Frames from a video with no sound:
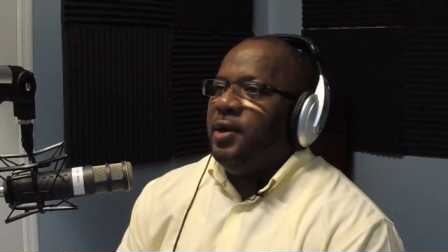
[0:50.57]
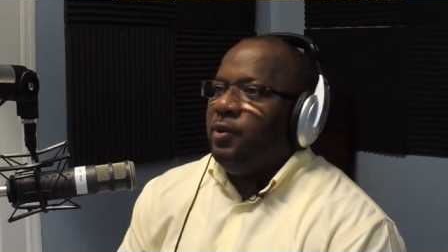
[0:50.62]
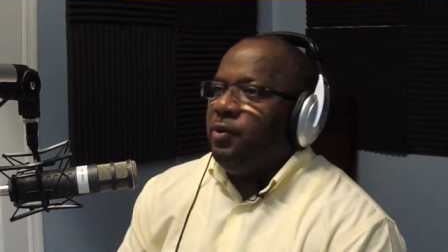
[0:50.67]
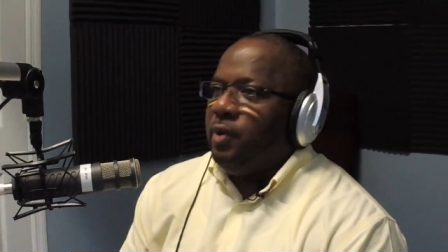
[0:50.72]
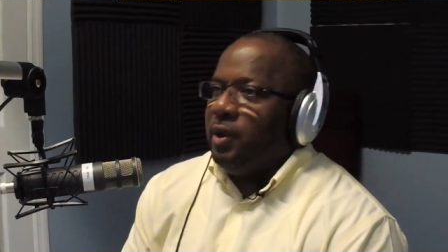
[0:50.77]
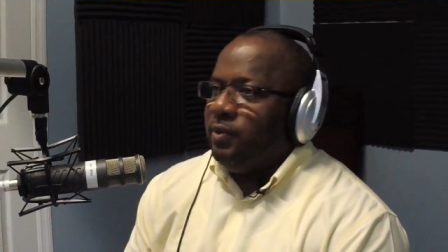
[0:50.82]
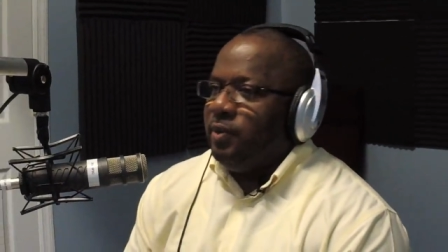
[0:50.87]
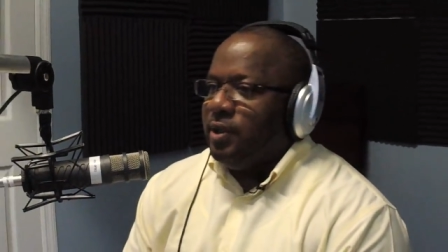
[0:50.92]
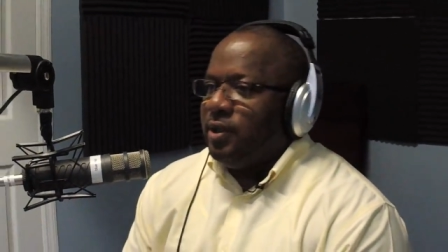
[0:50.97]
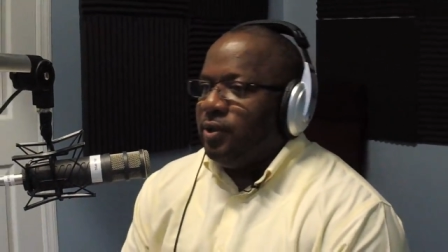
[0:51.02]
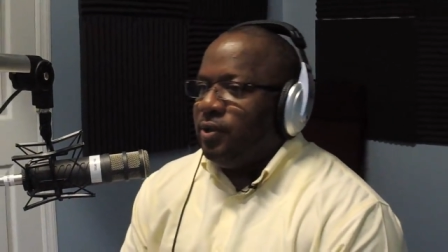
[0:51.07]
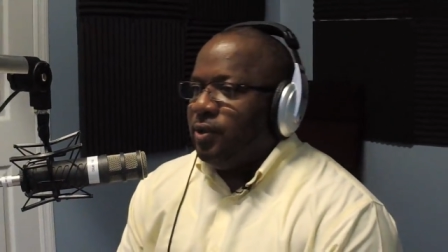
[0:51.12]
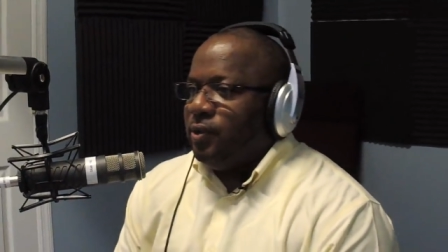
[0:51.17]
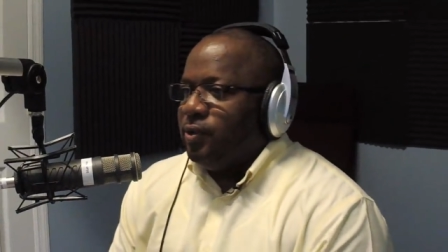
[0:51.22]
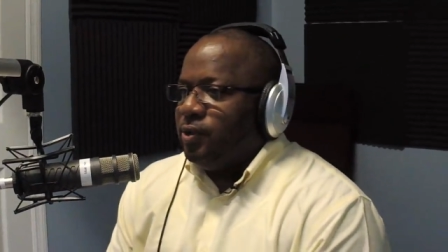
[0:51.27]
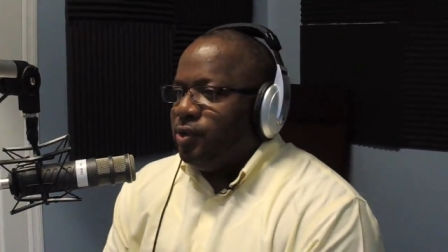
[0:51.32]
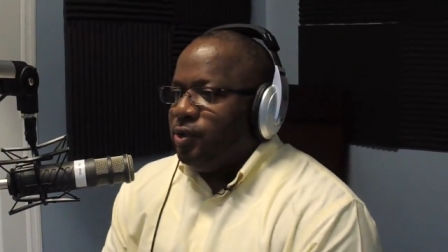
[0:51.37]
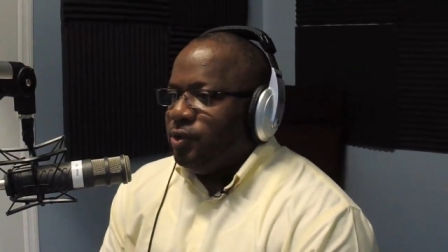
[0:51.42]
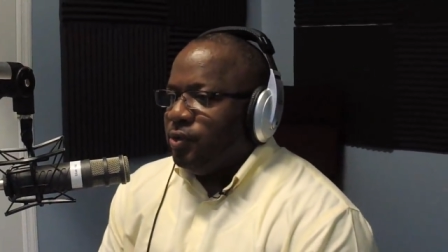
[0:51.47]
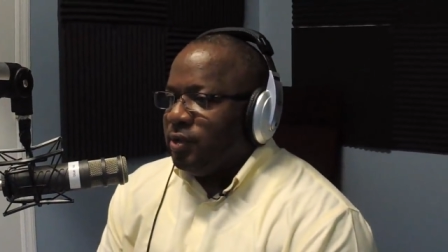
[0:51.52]
where we
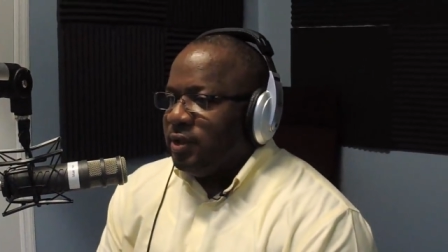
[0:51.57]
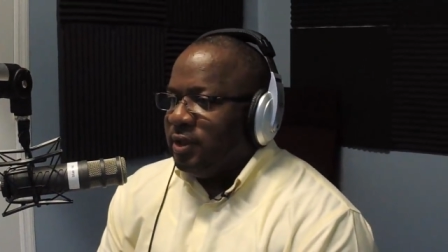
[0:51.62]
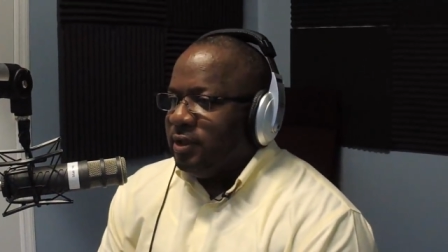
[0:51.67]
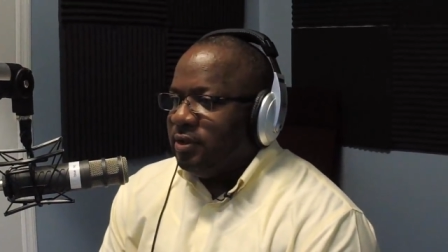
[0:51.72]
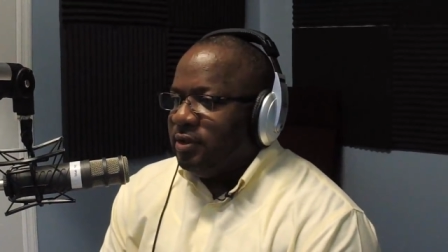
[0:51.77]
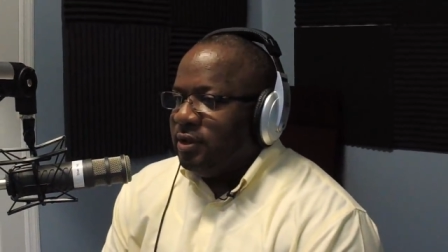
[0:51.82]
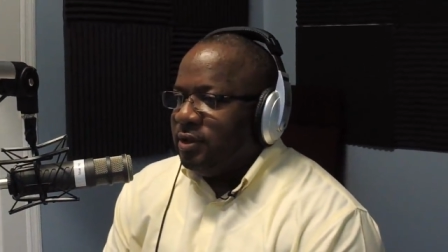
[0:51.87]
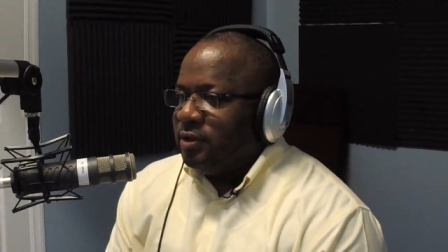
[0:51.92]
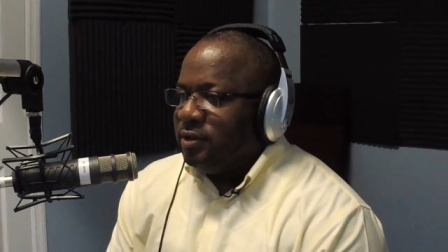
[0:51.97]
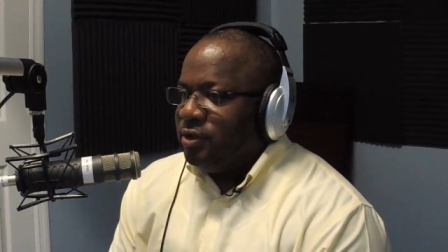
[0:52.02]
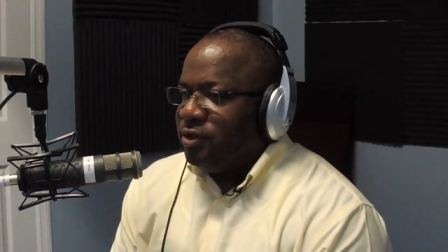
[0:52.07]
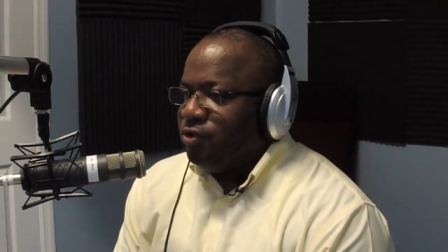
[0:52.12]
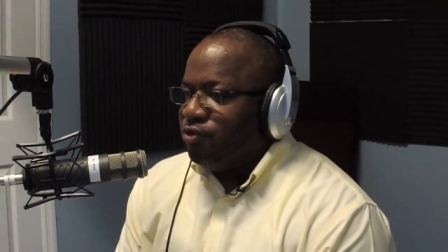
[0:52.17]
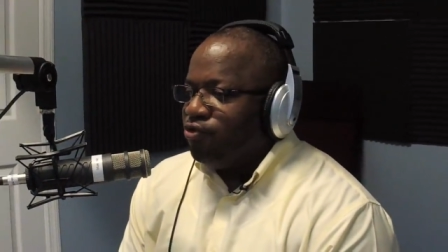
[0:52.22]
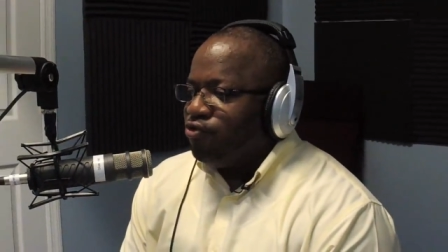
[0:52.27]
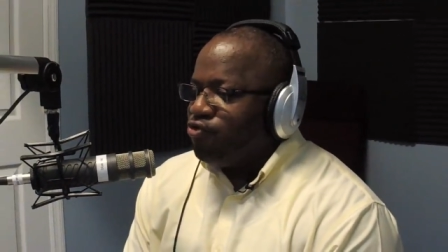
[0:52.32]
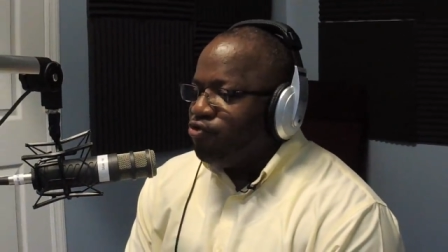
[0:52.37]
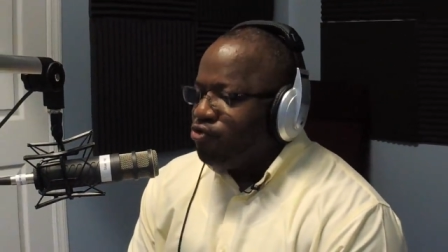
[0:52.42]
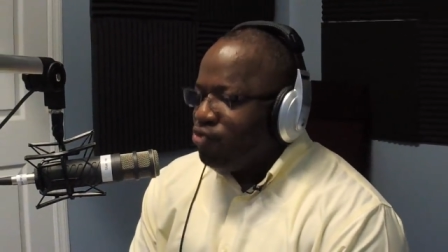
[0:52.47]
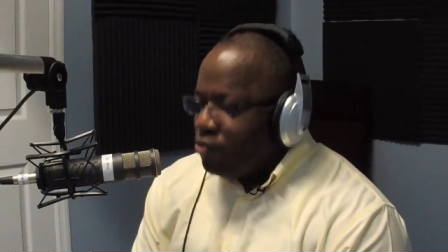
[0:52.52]
go to the, the, the
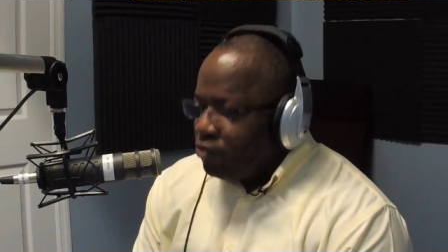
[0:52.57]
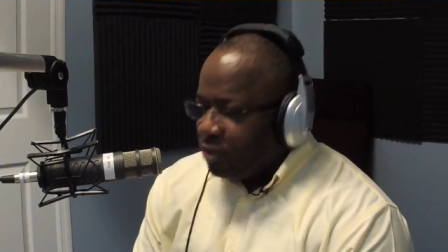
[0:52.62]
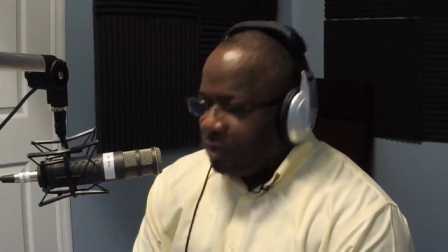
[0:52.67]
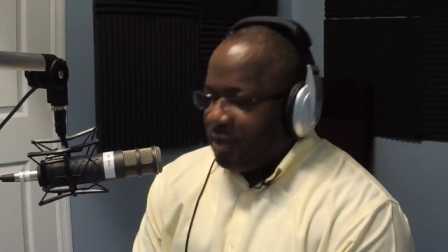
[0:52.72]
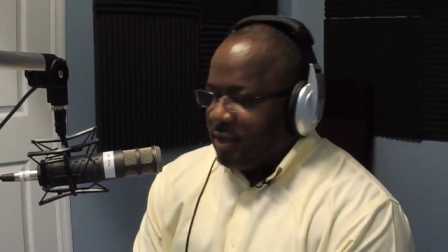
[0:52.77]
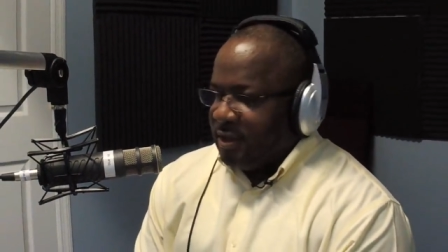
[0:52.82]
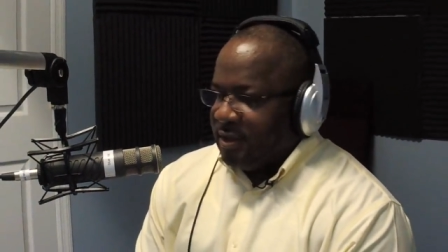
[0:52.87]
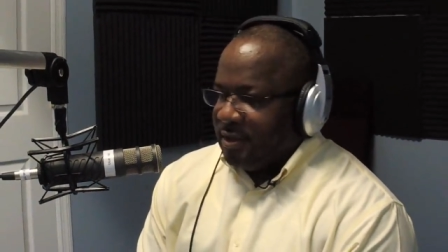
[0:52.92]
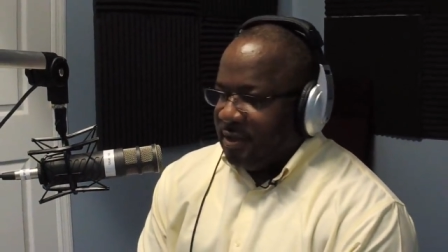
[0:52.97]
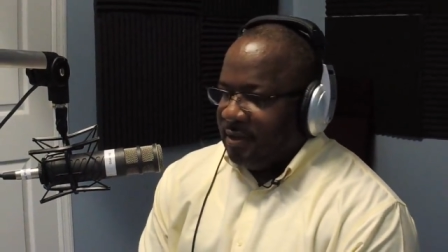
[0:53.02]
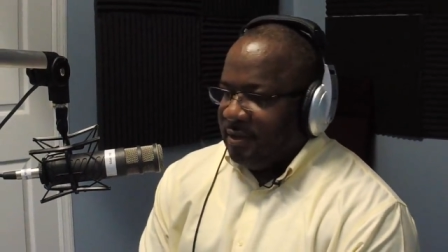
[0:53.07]
root.